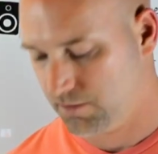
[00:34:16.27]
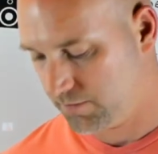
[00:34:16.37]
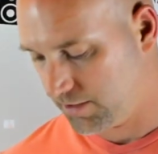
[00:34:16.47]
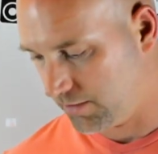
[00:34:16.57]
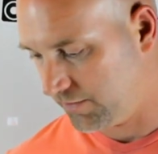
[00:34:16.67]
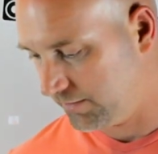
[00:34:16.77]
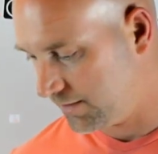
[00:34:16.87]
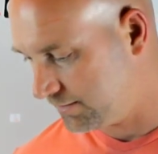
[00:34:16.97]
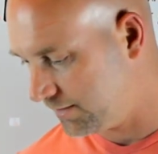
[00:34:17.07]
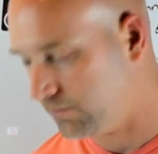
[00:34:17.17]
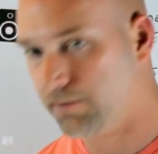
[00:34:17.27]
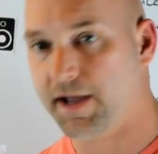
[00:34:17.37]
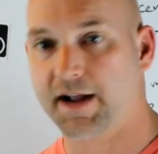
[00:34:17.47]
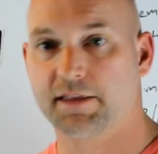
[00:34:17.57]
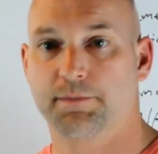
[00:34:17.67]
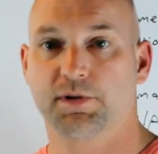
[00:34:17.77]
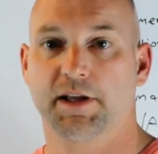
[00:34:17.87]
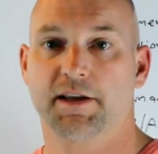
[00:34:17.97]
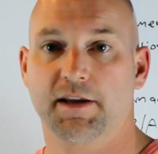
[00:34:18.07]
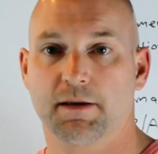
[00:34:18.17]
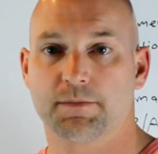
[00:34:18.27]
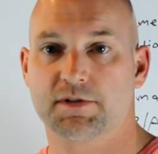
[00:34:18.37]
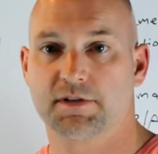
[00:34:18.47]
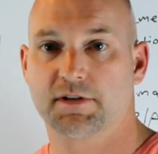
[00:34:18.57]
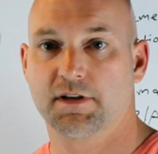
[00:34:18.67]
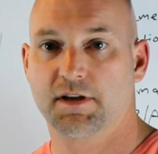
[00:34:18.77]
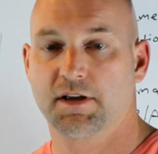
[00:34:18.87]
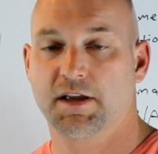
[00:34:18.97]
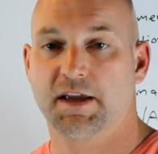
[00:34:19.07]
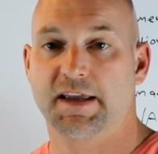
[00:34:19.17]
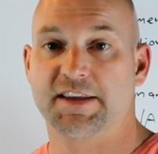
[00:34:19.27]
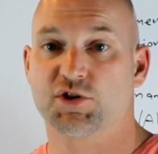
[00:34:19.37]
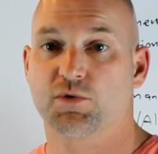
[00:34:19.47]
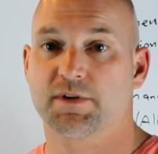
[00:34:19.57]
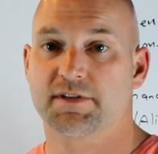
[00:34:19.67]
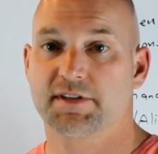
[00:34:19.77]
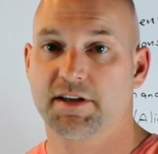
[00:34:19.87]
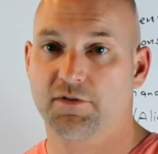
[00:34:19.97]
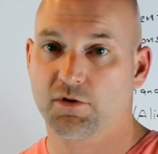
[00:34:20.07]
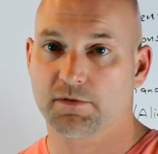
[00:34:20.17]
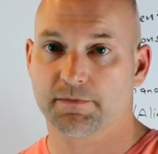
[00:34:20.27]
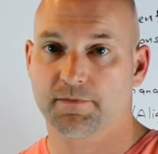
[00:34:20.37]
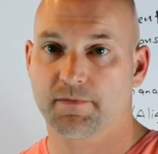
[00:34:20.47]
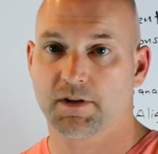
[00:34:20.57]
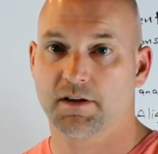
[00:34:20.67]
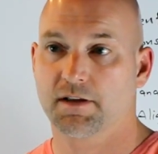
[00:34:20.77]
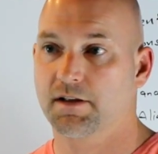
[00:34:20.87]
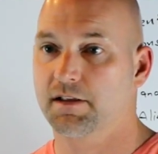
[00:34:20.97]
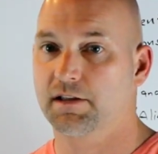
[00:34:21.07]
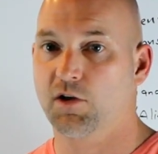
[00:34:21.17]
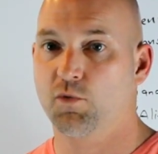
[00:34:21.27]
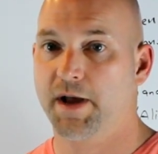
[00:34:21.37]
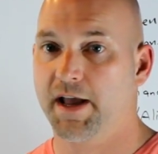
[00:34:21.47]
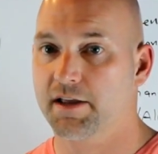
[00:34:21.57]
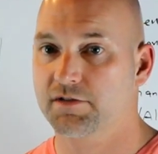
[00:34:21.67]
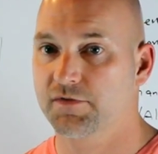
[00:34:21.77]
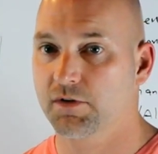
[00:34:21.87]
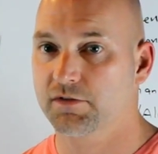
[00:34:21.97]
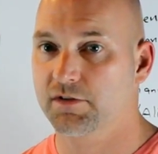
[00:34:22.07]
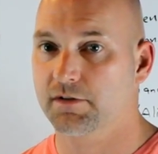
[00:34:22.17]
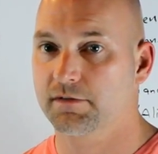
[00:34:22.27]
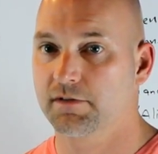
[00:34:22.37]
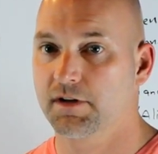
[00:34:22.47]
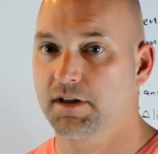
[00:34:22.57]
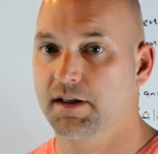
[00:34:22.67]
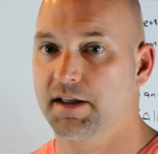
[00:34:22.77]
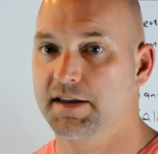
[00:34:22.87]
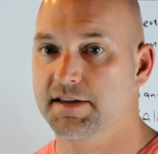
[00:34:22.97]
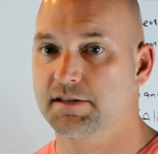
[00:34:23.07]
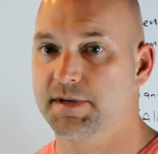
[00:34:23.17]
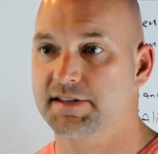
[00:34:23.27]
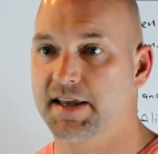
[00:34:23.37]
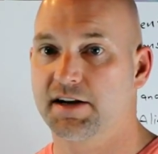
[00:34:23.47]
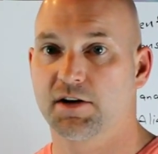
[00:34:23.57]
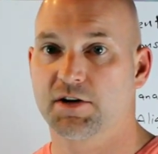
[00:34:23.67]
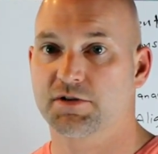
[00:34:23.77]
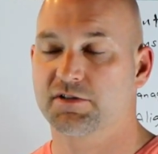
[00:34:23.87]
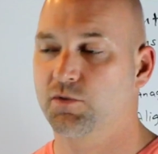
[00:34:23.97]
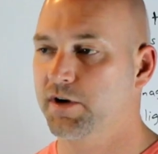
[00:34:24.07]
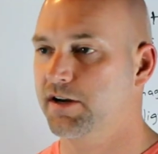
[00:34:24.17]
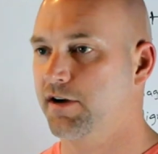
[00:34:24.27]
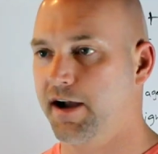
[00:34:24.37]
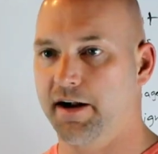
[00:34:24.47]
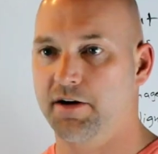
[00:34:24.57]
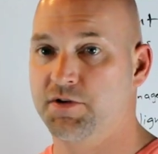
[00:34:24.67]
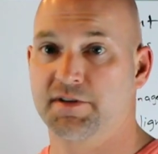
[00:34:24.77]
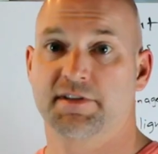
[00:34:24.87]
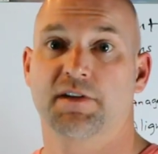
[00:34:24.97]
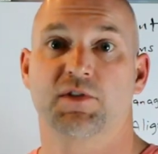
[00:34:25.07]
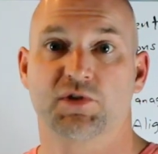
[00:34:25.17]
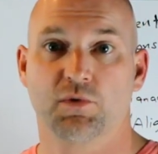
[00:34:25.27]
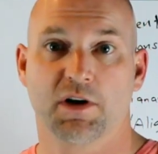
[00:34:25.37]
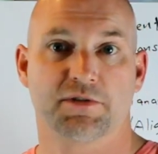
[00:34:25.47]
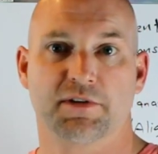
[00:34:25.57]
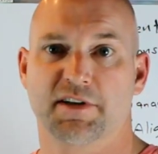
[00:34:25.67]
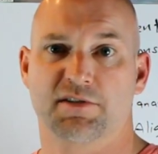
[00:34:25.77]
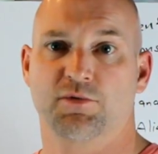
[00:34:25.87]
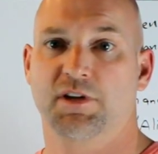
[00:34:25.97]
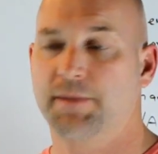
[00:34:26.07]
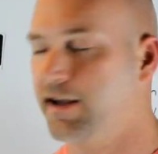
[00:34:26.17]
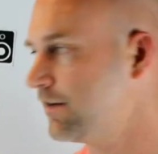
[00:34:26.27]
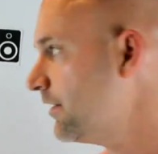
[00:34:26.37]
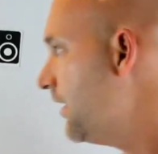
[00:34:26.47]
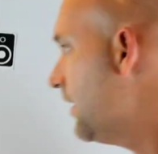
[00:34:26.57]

Okay, I think that's it on the back of the plate amps. In your receiver, low pass filter, it needs to be set at 120 or higher. You can set it for 200, it doesn't really matter